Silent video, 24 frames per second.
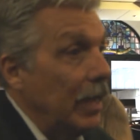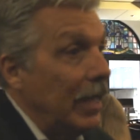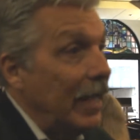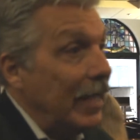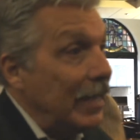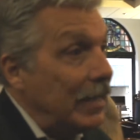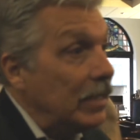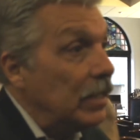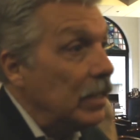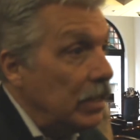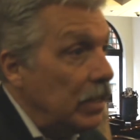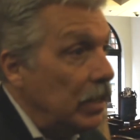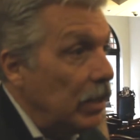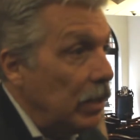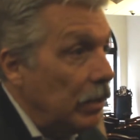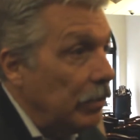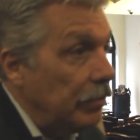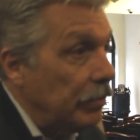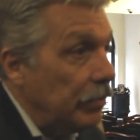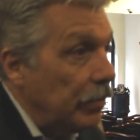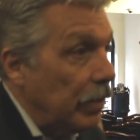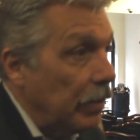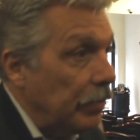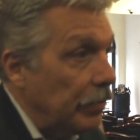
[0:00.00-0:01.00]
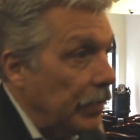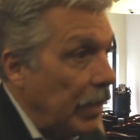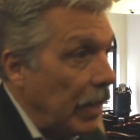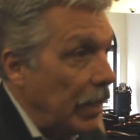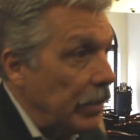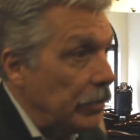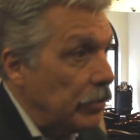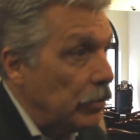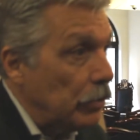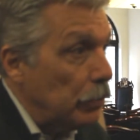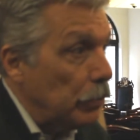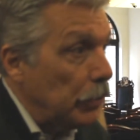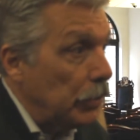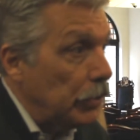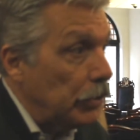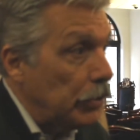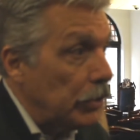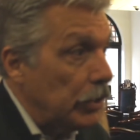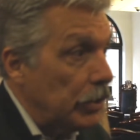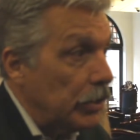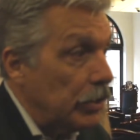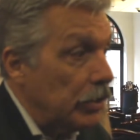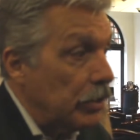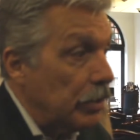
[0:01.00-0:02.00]
entity of, of cancer,
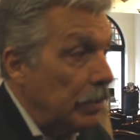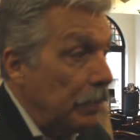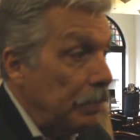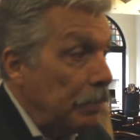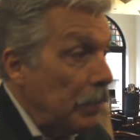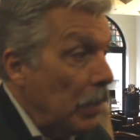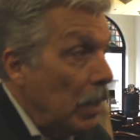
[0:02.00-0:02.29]
which is,